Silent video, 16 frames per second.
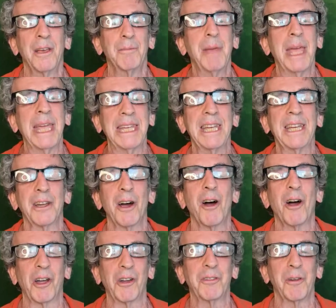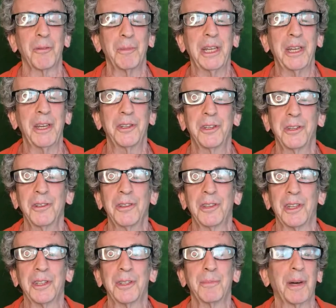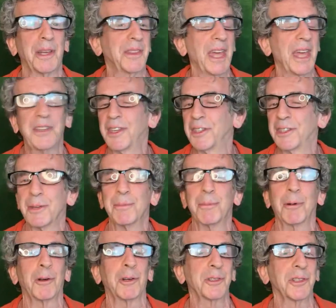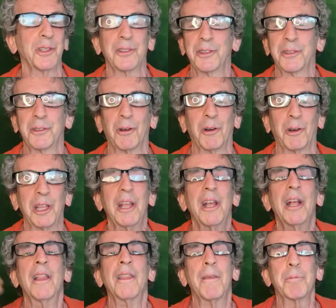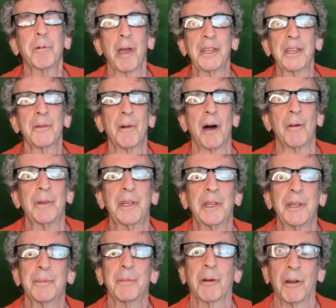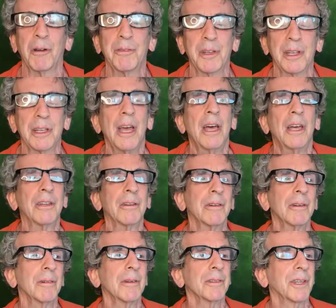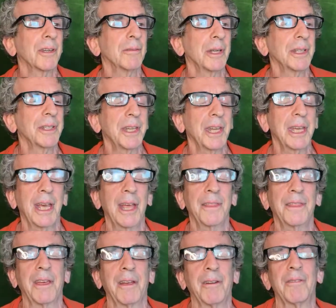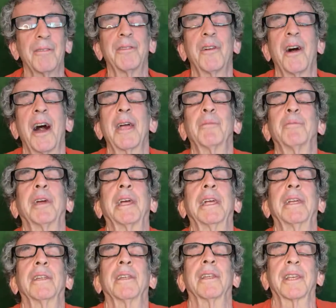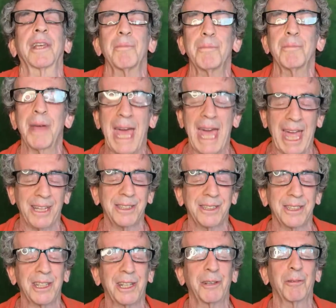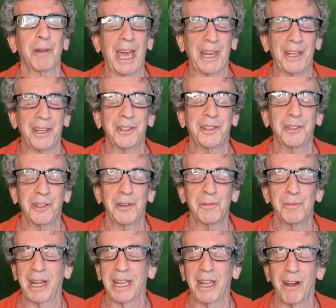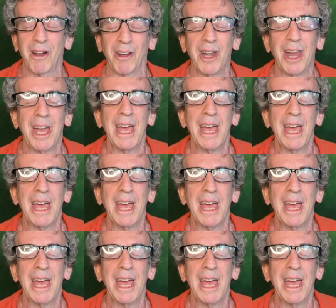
making it hard for me to do this. But that's just a personal story. The present moment is perfect. So once I get there and vibrate compassion and gratitude in my heart,